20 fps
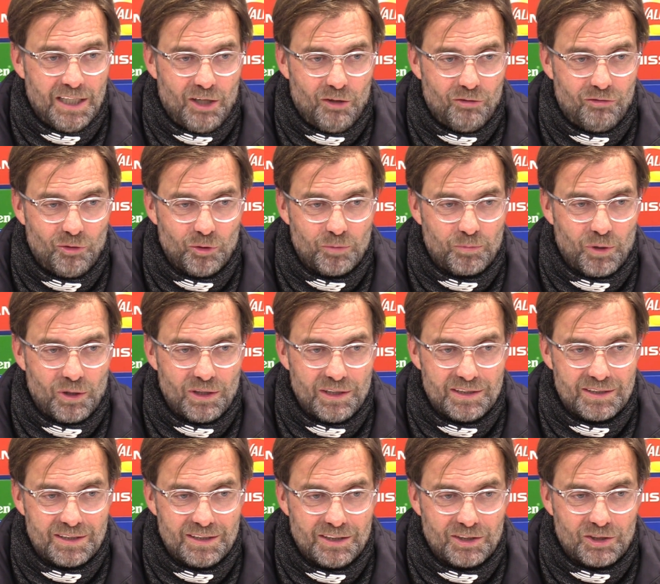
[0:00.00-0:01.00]
football
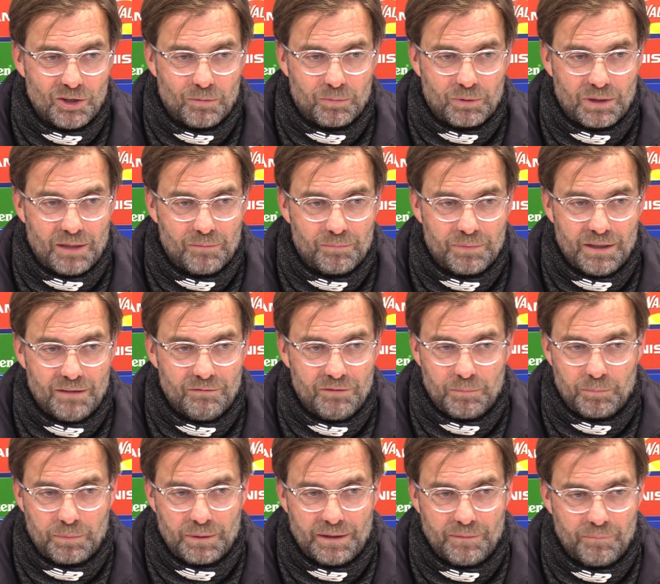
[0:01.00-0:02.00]
is in a top club. Eh?
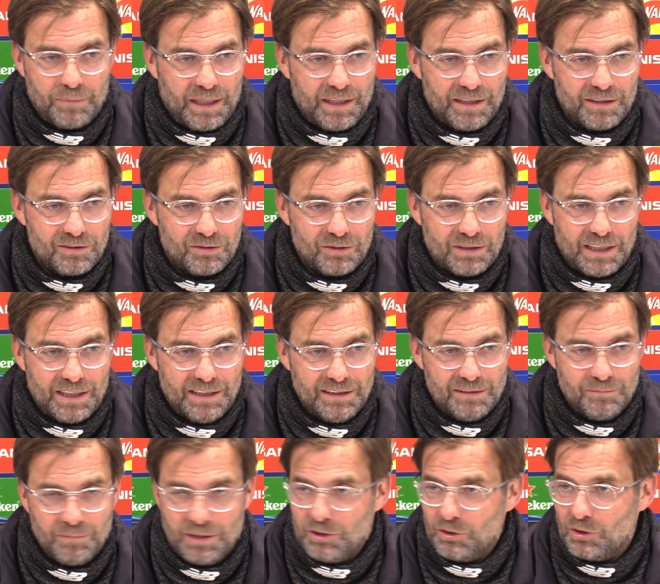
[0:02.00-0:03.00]
We play Bayern
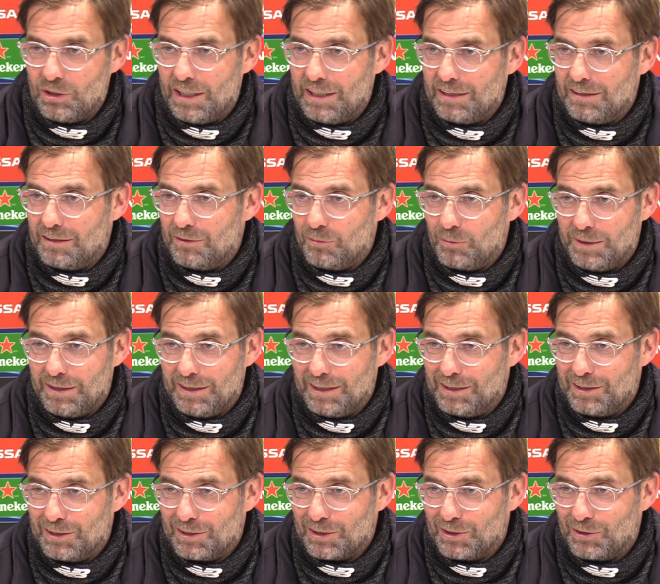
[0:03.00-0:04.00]
tonight and Man United the
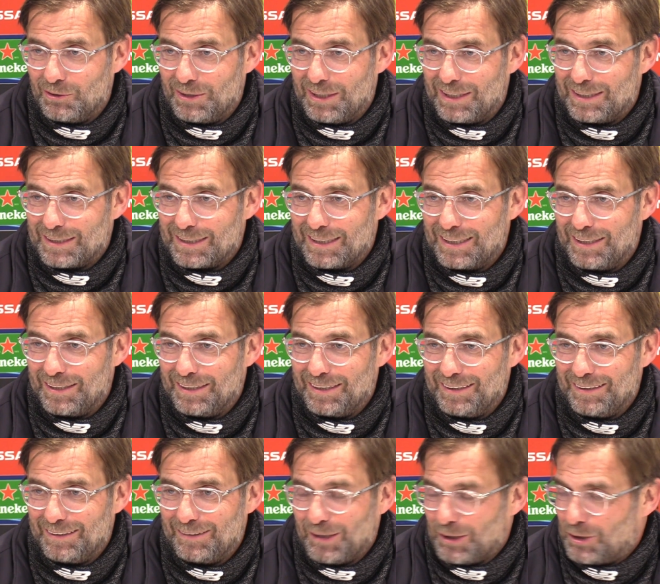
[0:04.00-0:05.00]
weekend. So that's
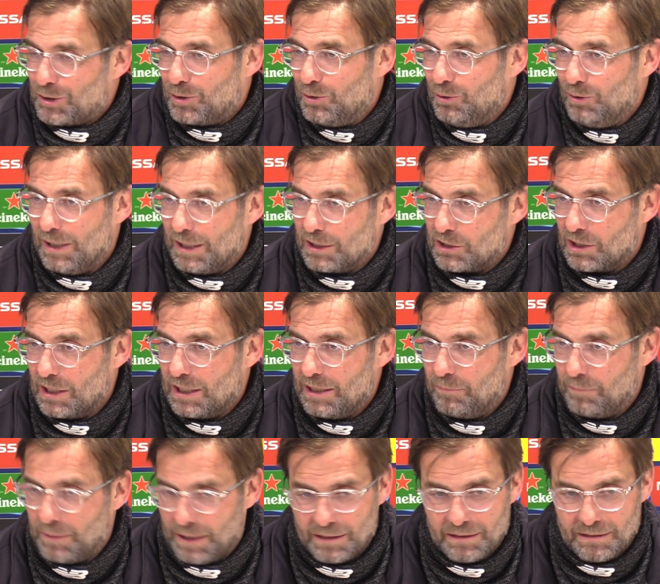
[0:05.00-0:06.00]
cool
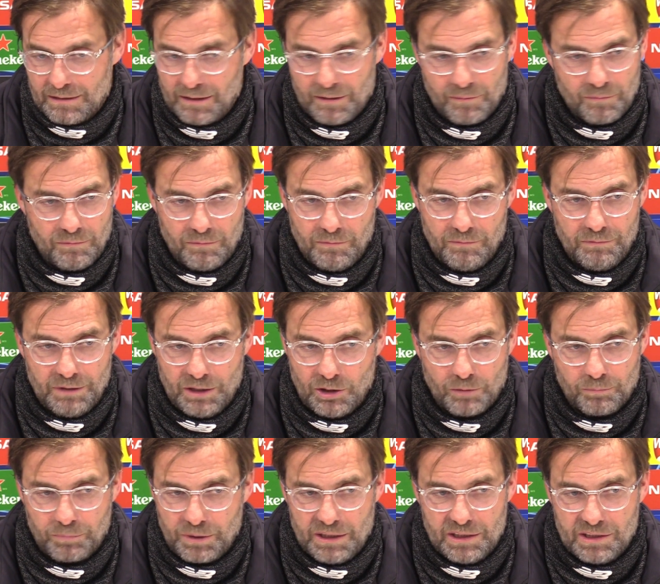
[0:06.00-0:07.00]
actually, but will
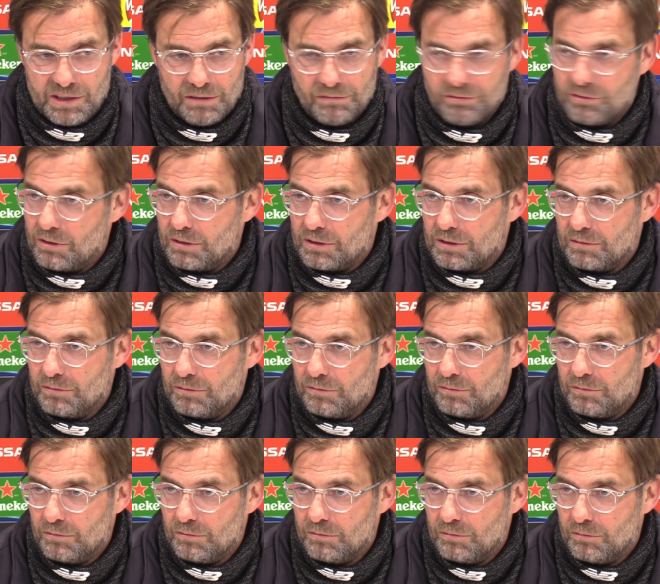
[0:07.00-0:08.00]
not be easy, of course.
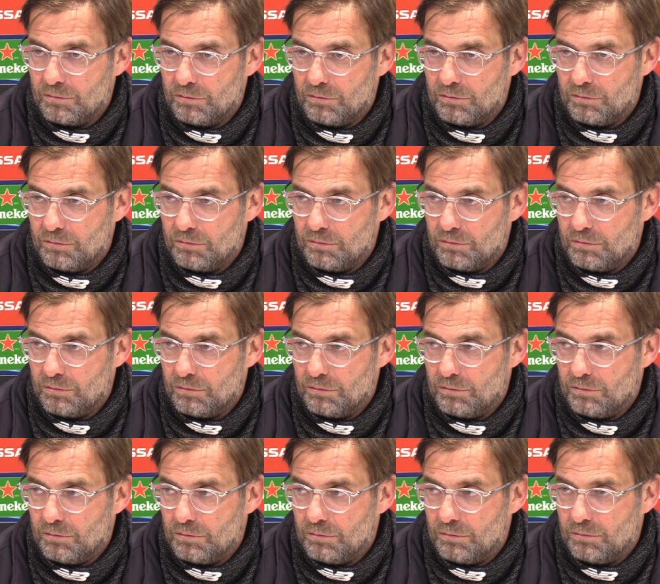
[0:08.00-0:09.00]
Any final ones,
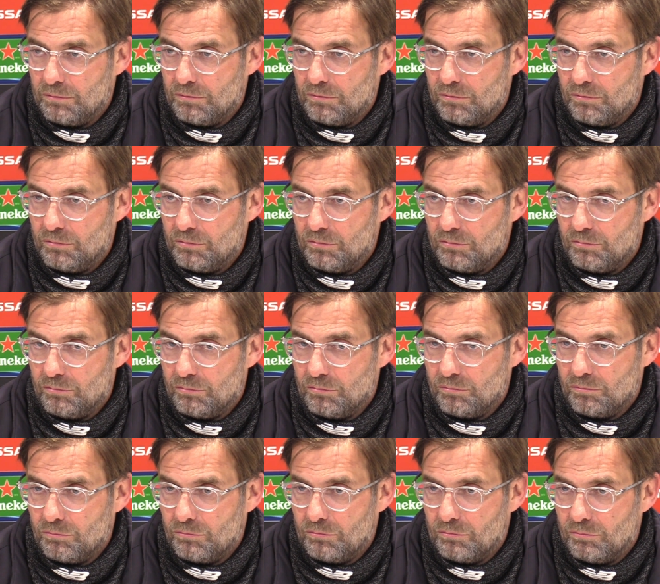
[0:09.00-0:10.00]
guys?
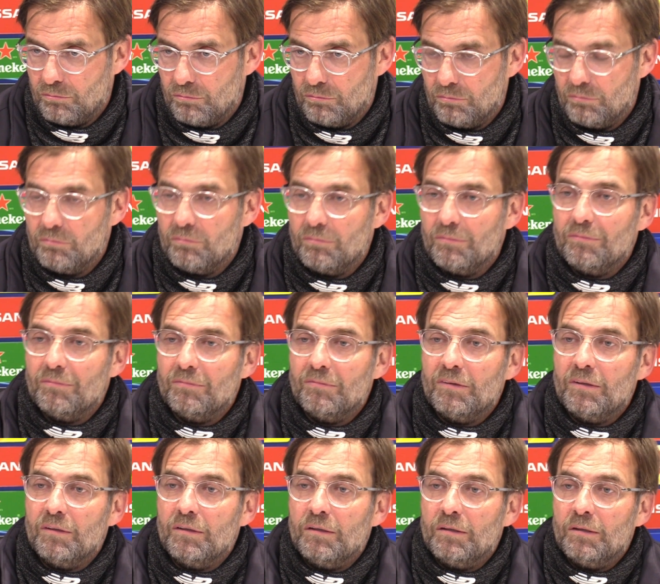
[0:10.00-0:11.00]
David, yes.
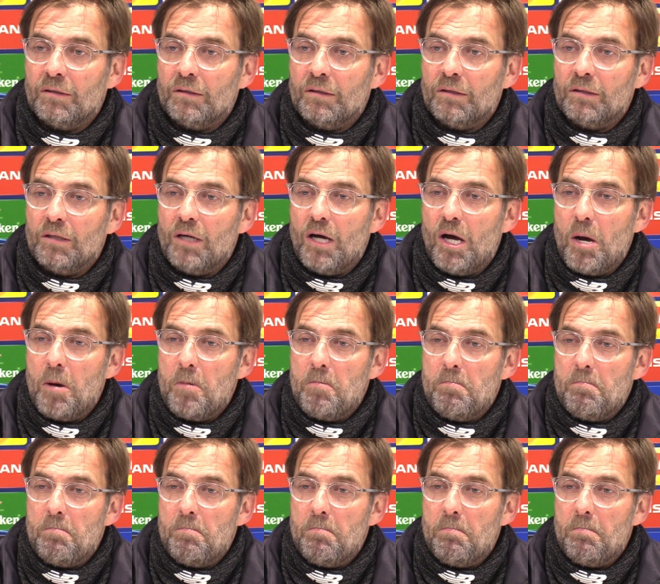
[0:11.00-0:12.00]
Jurgen, how
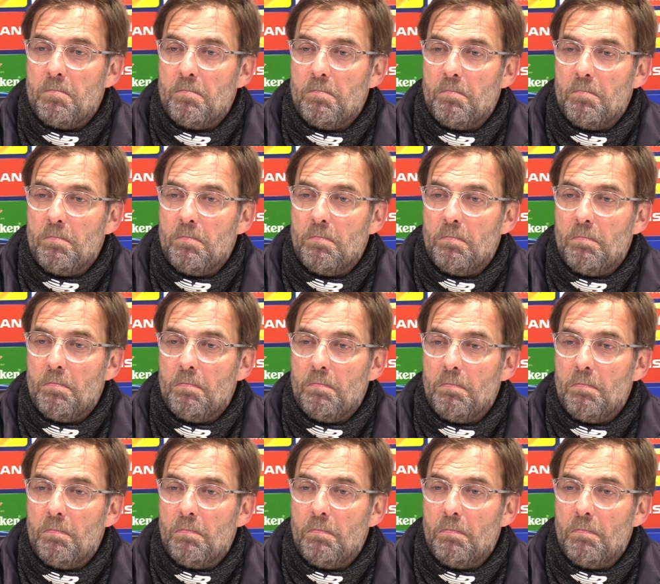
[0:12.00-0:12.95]
do you see Bayern at